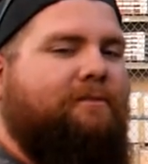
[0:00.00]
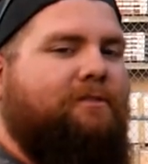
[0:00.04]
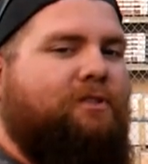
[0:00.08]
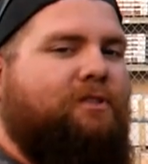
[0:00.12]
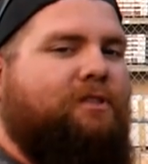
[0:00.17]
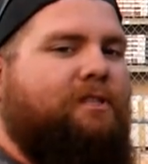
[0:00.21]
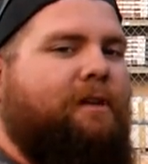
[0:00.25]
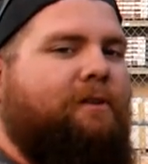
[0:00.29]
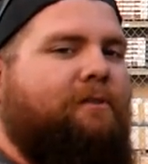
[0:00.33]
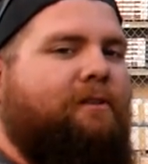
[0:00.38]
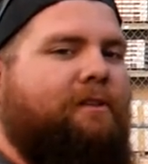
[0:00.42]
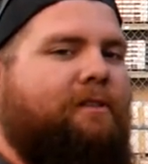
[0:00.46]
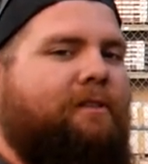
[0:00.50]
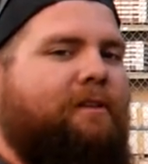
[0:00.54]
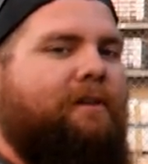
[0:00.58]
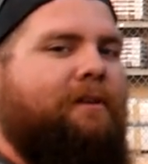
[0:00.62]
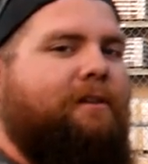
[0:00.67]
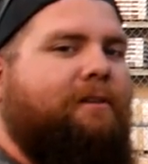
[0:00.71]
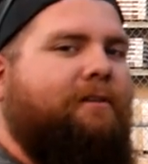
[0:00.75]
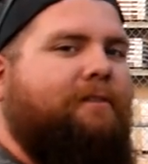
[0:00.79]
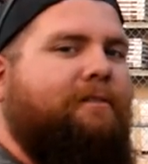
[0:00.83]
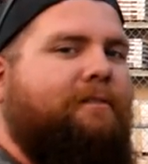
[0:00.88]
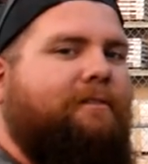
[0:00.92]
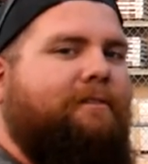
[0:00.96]
stay right there.
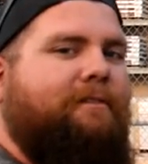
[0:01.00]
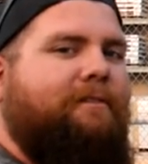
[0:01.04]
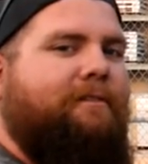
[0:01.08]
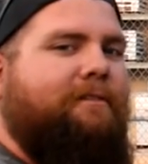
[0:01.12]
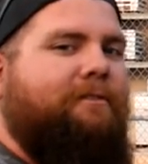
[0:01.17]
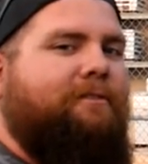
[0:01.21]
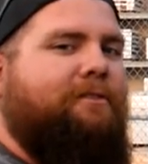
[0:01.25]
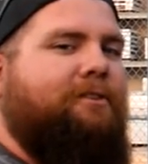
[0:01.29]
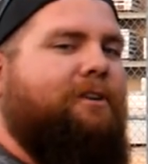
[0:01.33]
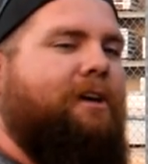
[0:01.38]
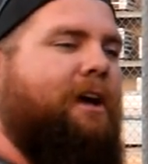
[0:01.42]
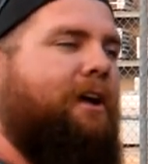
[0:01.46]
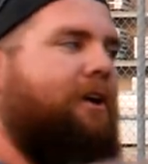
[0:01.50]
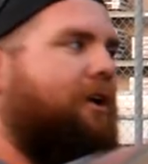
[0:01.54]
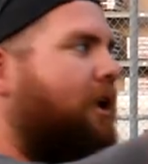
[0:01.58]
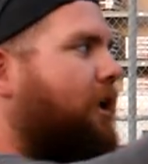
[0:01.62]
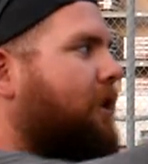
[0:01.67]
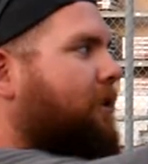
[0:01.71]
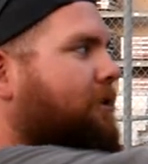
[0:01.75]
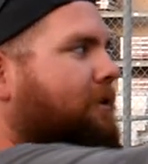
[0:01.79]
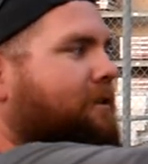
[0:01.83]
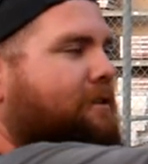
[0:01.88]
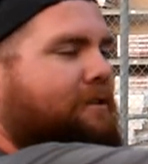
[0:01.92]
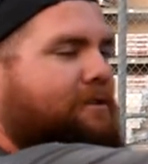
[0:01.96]
You got
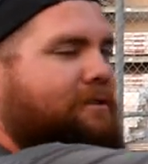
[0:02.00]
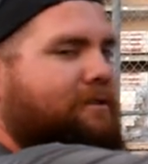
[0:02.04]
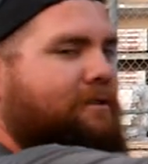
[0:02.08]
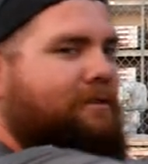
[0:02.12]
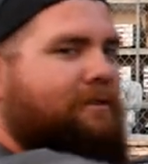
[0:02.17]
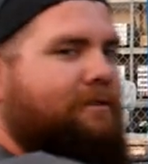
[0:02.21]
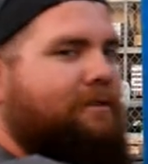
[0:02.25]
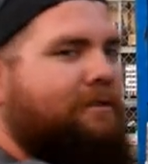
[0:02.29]
all this?